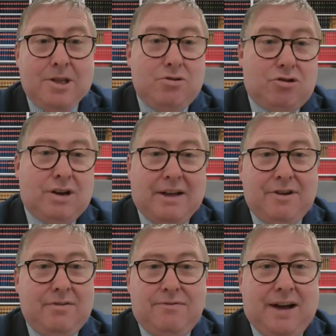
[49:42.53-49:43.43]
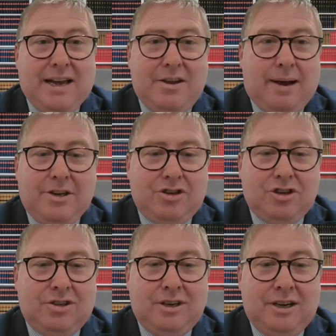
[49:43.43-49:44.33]
but you could have a
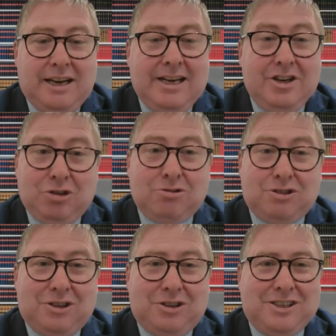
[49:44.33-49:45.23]
valuation in a children